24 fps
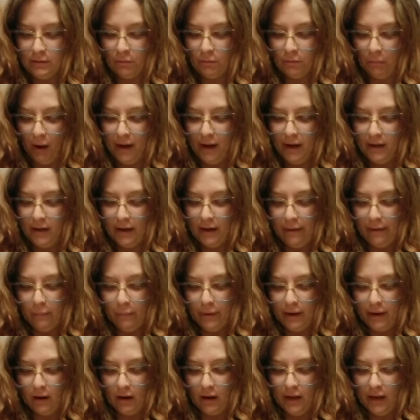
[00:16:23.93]
Right now
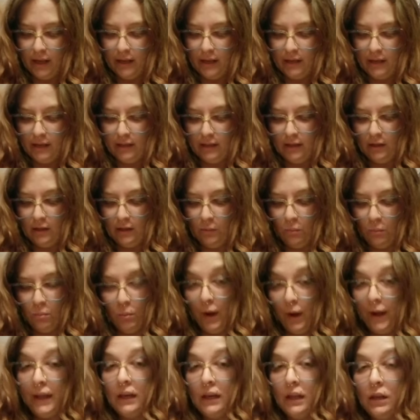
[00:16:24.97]
we are in the
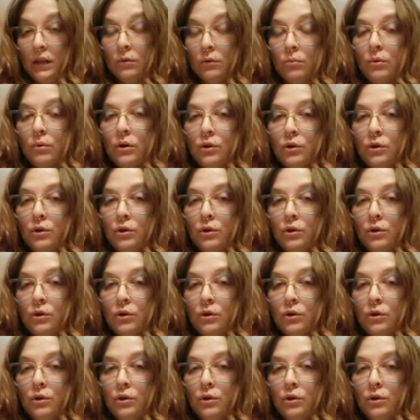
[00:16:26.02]
waning